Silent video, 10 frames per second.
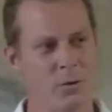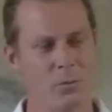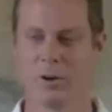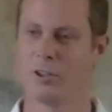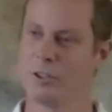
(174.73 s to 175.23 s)

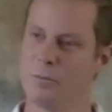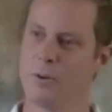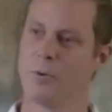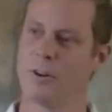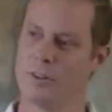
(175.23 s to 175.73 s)
We
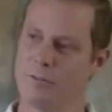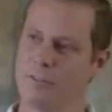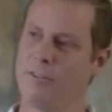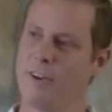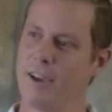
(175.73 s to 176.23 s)
worship the world
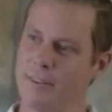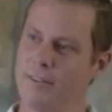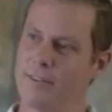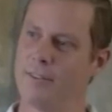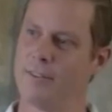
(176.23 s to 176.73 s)
of
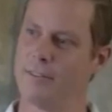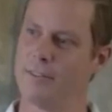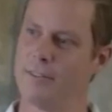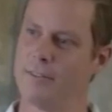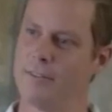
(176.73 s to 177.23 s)
effects,
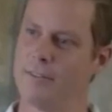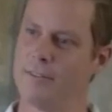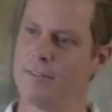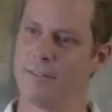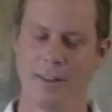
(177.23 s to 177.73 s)

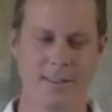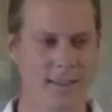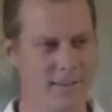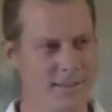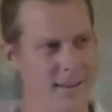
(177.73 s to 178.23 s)
the
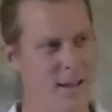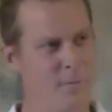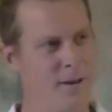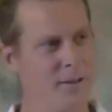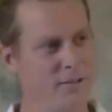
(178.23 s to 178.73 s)
things that
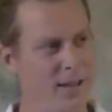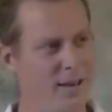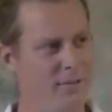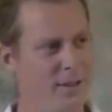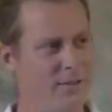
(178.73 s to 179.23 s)
happen
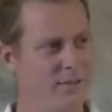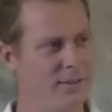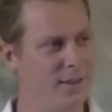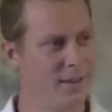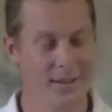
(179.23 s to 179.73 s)
outside of
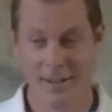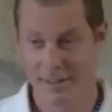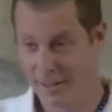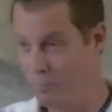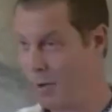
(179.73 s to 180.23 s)
us.
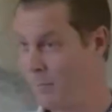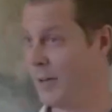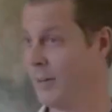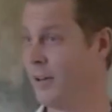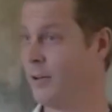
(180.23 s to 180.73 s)
And then my
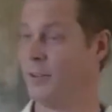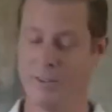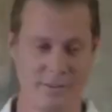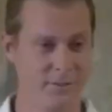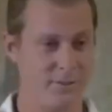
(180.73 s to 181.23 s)
mind goes,
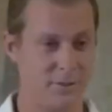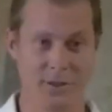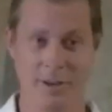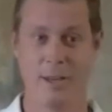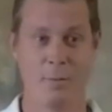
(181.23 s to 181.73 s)
and this is
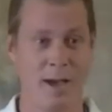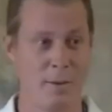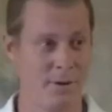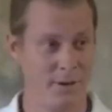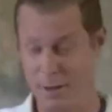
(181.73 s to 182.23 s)
going to keep
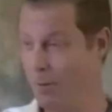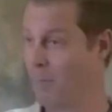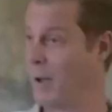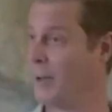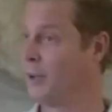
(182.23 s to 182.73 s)
happening. And then
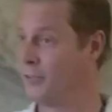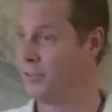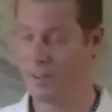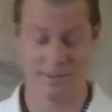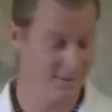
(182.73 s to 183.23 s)
my mind
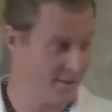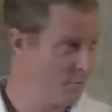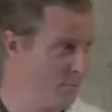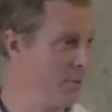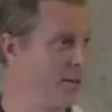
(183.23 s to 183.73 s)
goes to this,
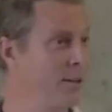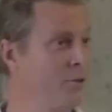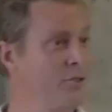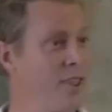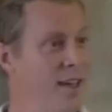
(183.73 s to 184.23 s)
and then my mind
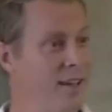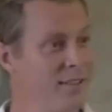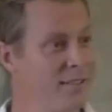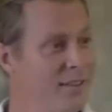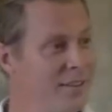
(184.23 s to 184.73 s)
goes to
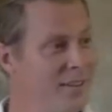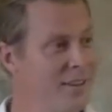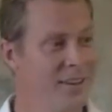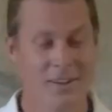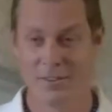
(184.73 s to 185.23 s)
that.
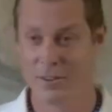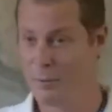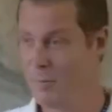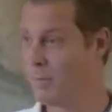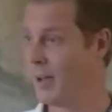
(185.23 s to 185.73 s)
So
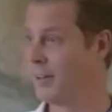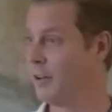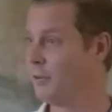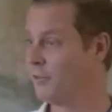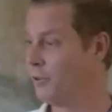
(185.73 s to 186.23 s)
then my
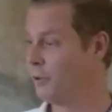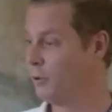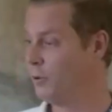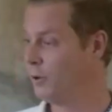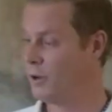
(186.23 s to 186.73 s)
mind goes
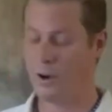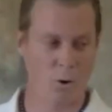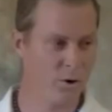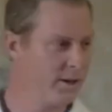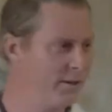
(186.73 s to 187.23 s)
to
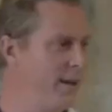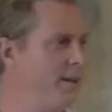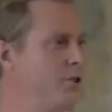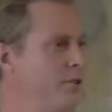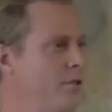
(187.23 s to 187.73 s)

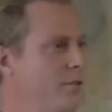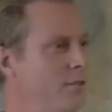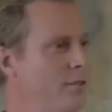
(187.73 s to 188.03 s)
orientation.